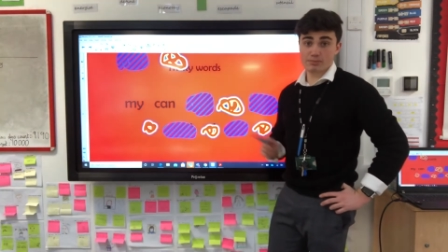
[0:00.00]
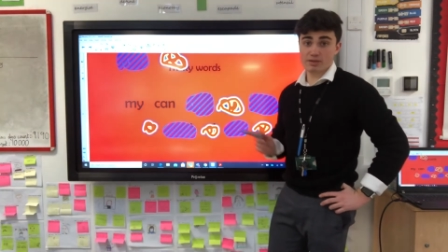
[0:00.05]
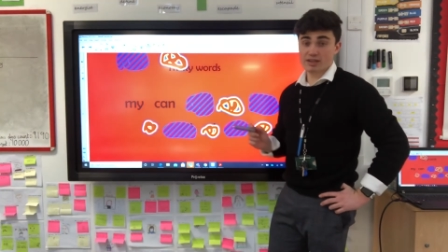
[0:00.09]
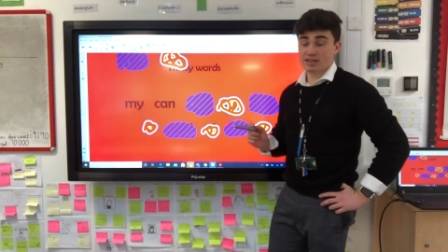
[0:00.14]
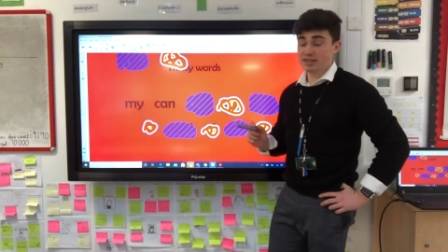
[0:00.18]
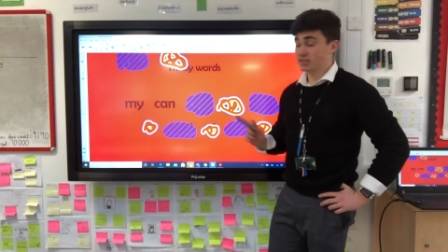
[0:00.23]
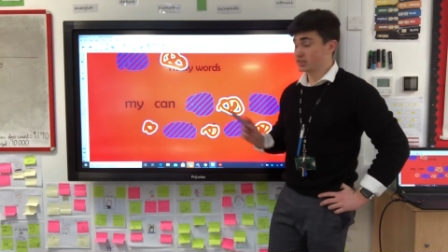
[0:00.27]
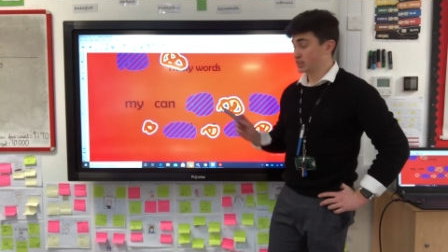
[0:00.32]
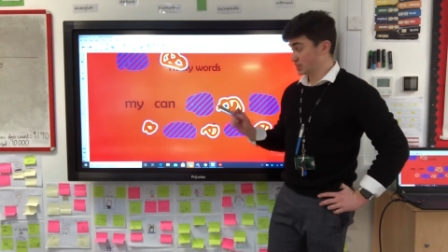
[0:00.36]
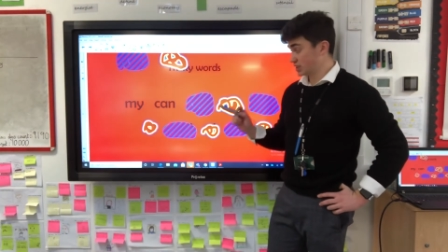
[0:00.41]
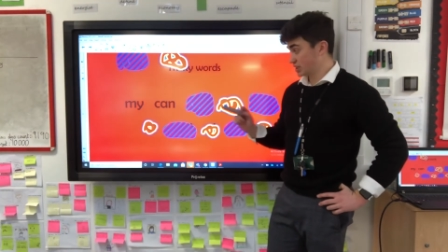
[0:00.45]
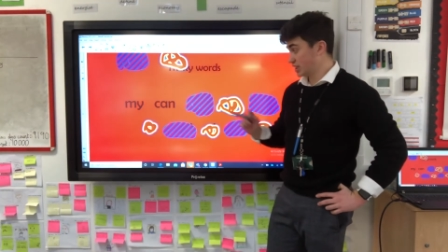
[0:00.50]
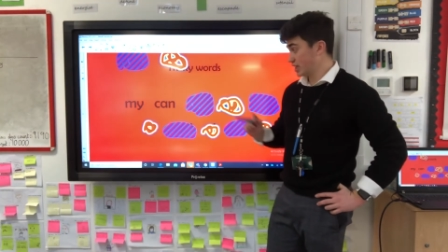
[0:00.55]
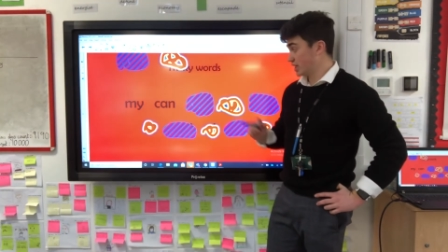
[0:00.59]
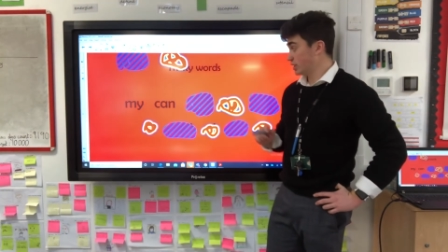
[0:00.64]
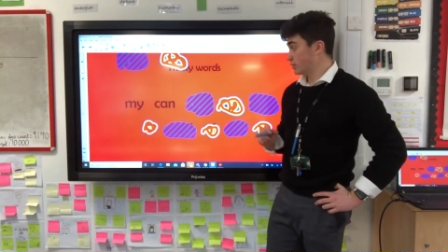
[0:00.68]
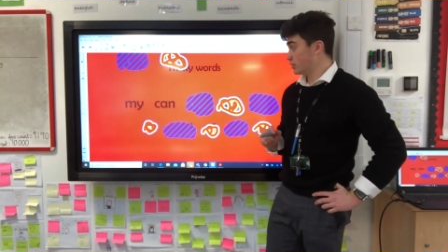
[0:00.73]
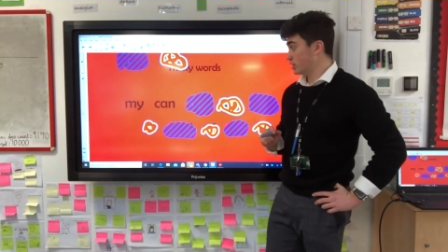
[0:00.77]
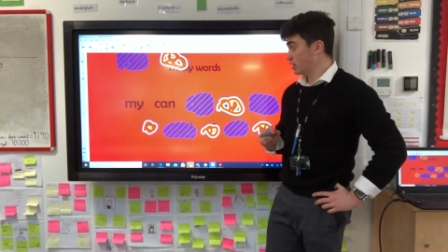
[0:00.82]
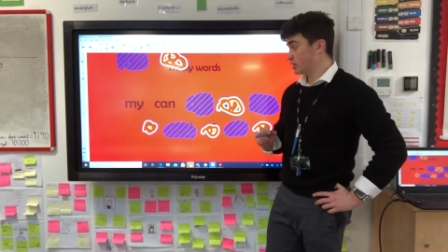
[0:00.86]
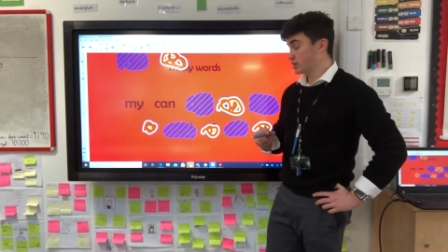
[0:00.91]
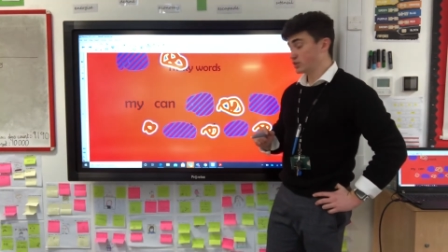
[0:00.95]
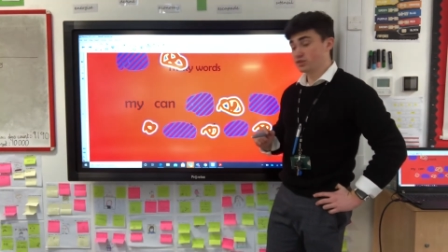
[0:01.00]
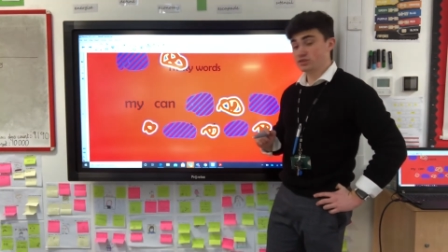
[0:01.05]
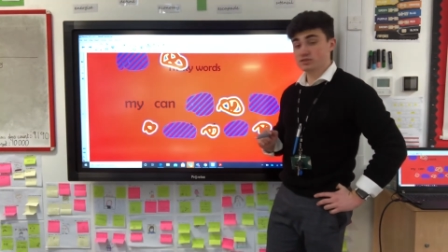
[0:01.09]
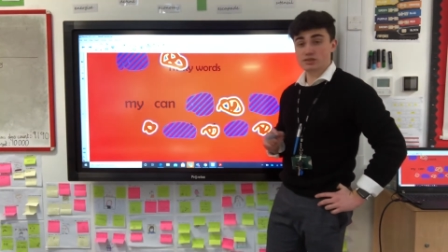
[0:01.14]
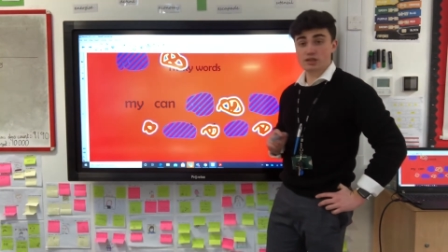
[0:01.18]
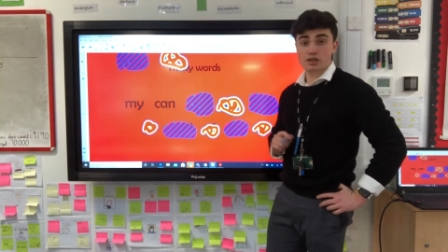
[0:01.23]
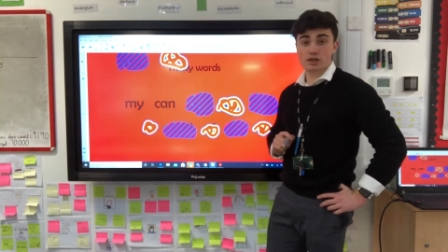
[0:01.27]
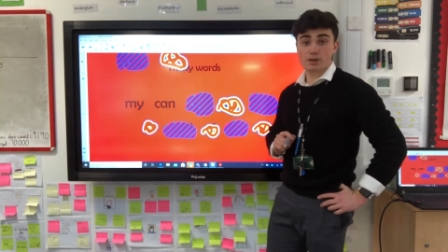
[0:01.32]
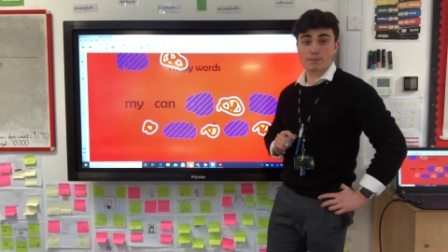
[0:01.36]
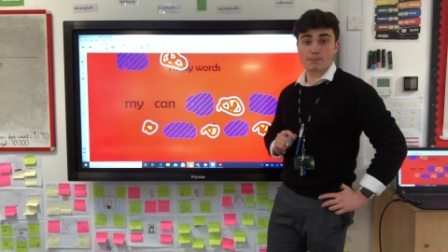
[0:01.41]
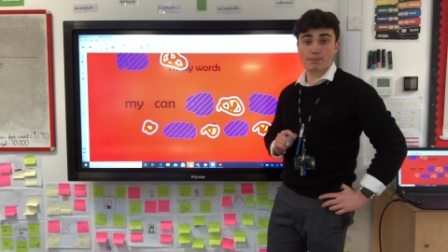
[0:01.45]
this is a key word because you
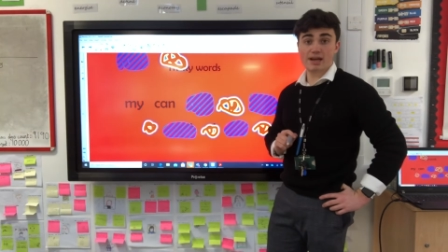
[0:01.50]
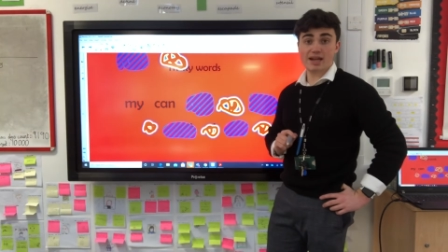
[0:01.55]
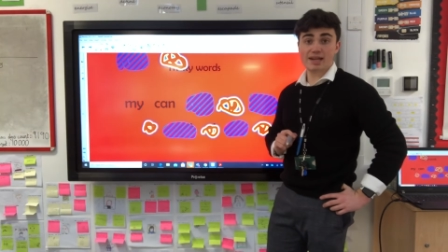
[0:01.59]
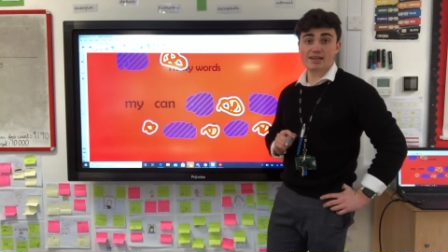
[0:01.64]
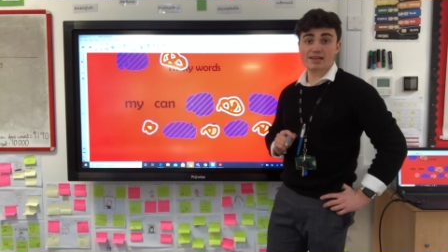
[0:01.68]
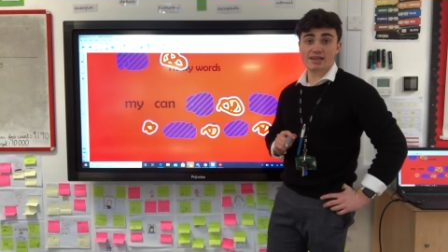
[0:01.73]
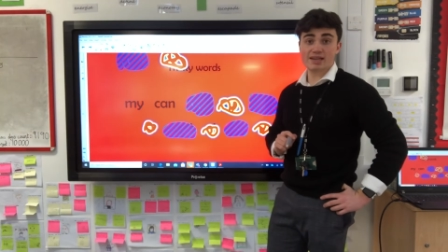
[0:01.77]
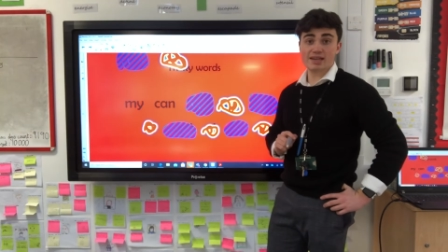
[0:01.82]
can blend it.